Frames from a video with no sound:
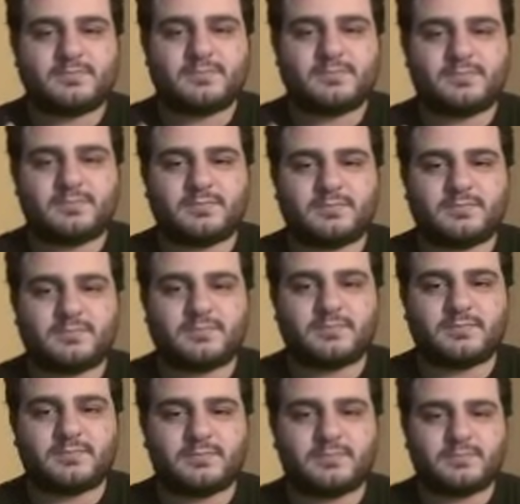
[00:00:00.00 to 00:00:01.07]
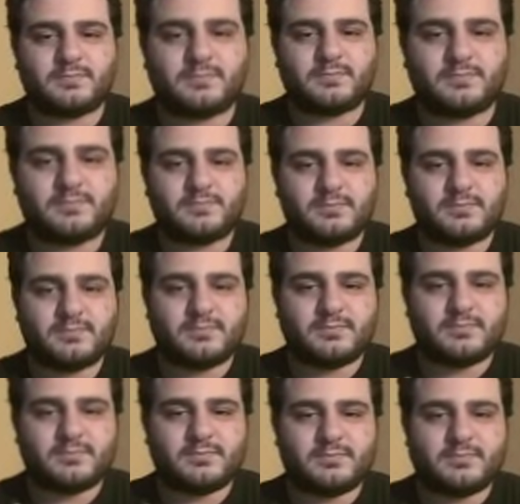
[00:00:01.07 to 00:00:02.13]

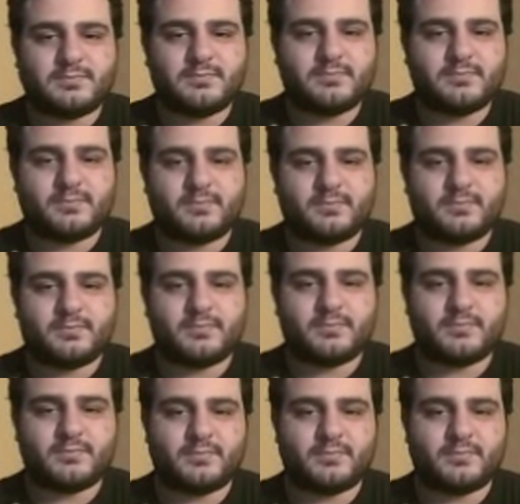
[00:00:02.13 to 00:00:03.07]
No words are spoken by the person on screen.